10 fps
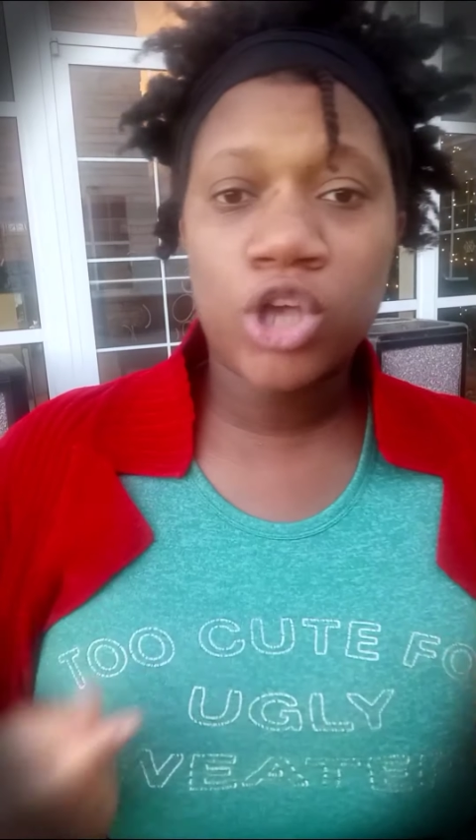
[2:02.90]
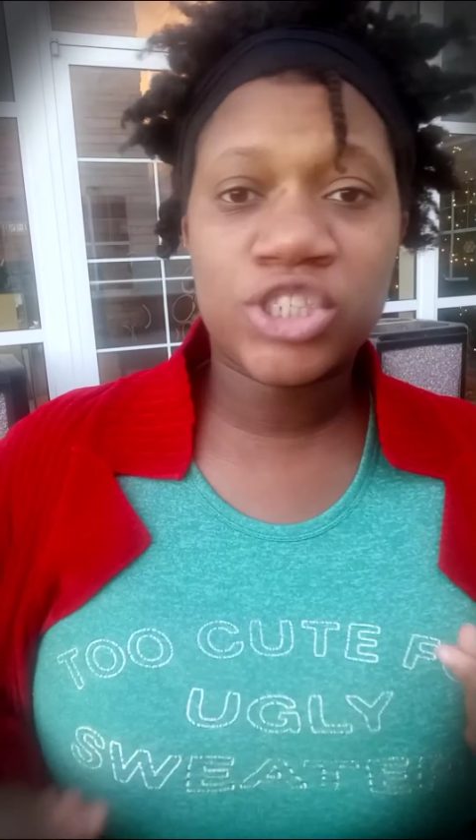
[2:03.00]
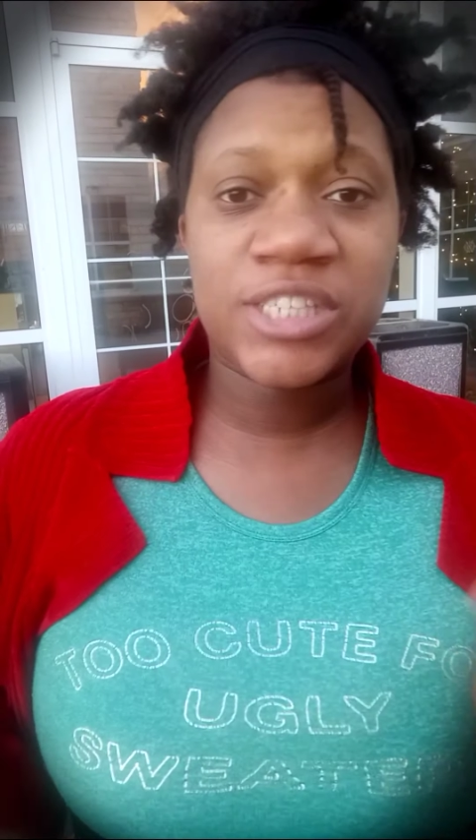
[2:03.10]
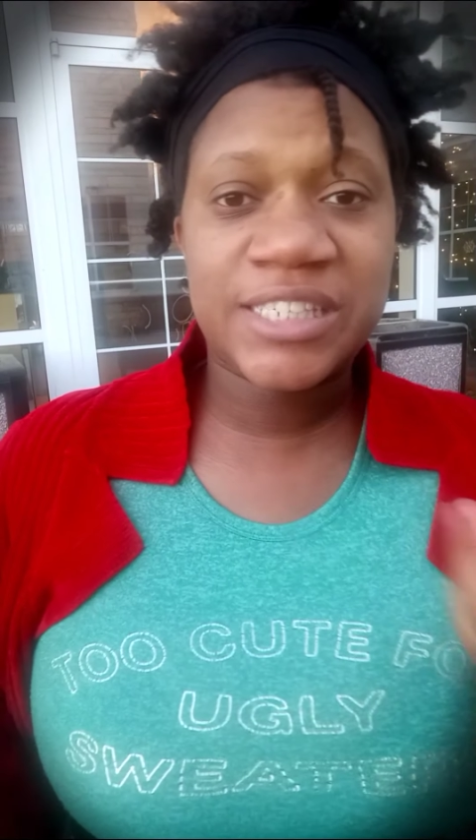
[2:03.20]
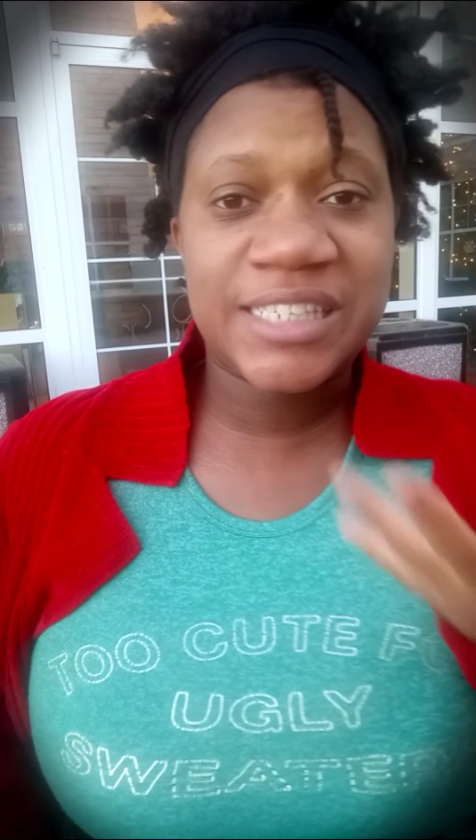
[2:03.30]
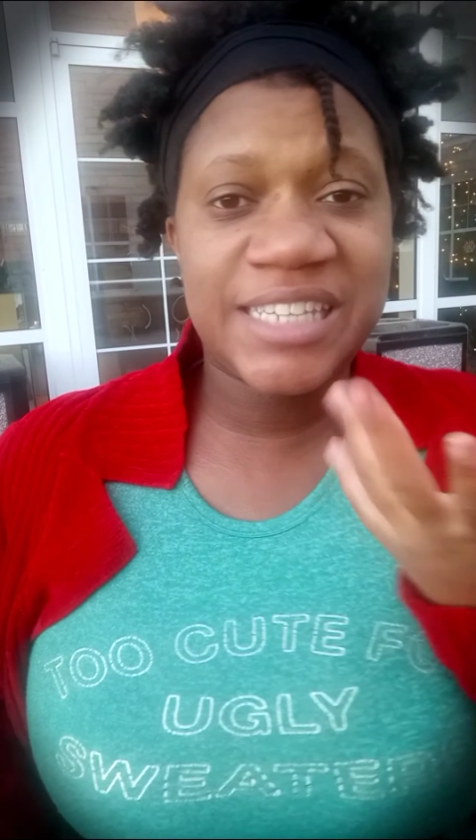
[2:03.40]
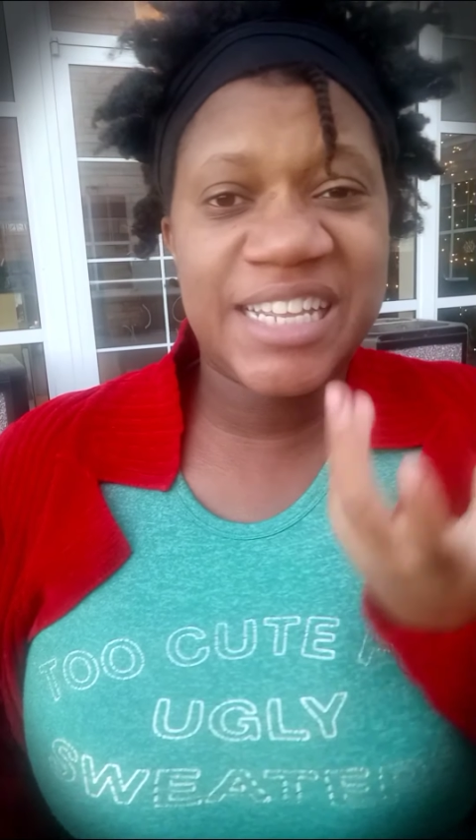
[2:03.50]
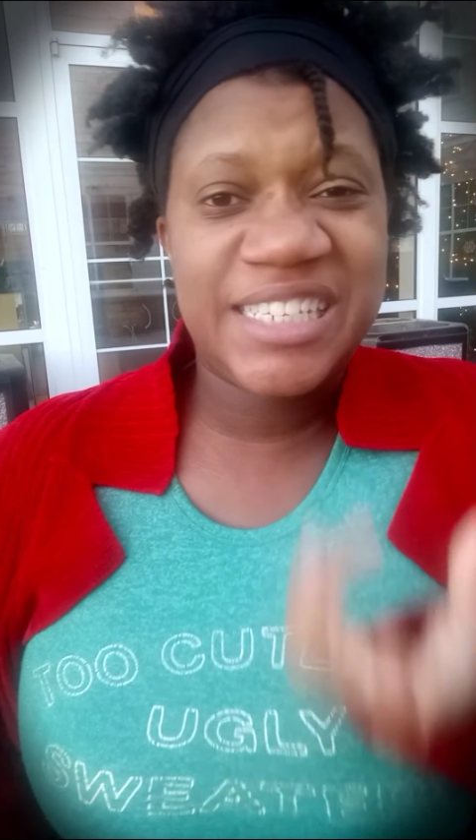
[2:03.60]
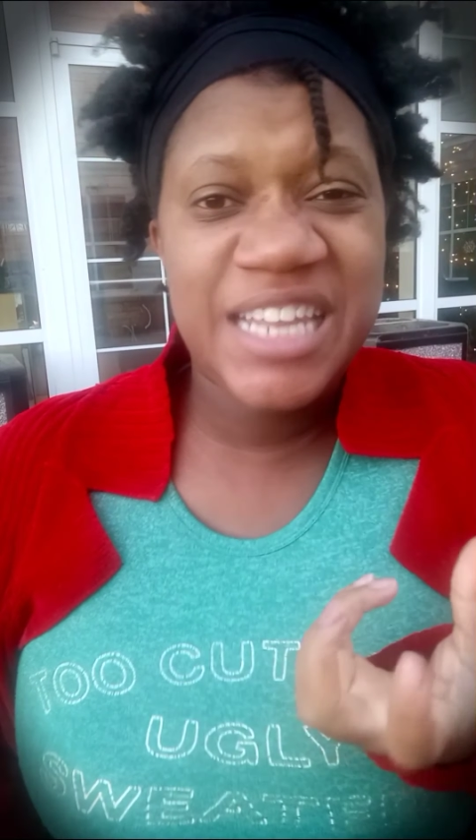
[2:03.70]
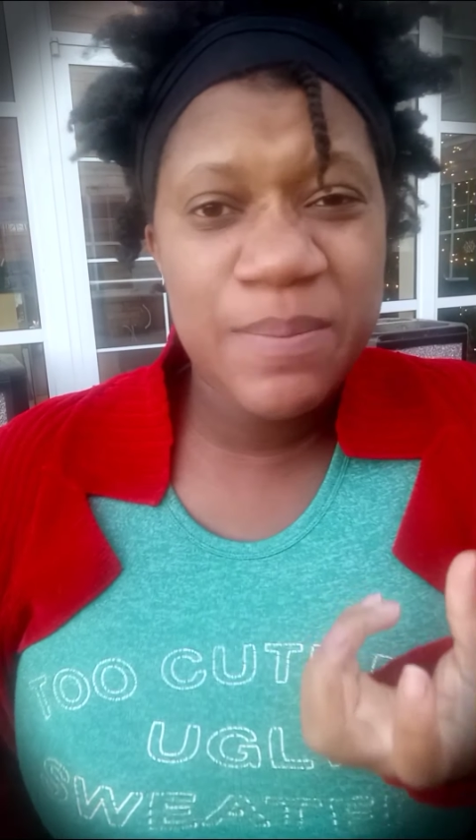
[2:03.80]
causes us to
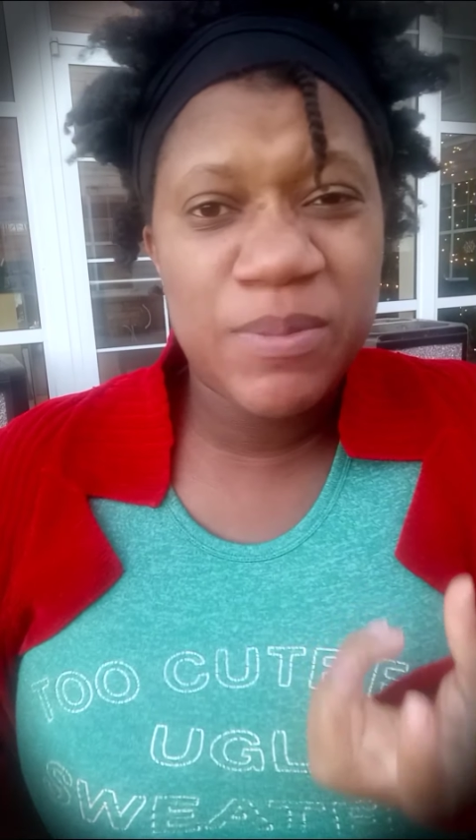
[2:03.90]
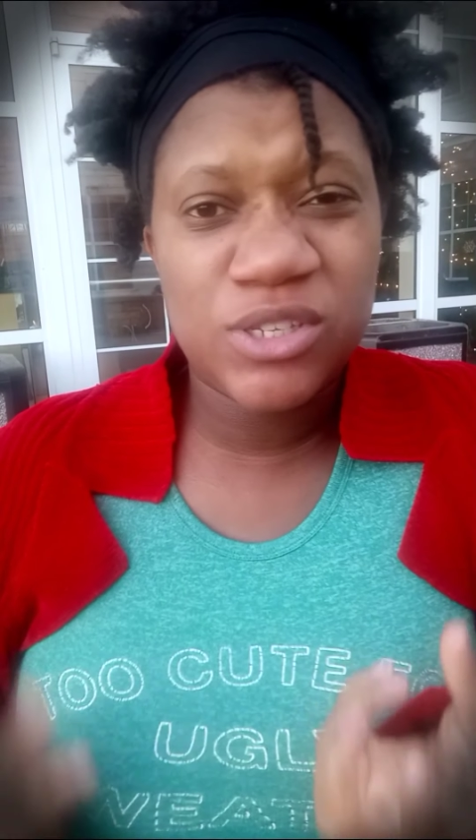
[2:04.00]
sink deep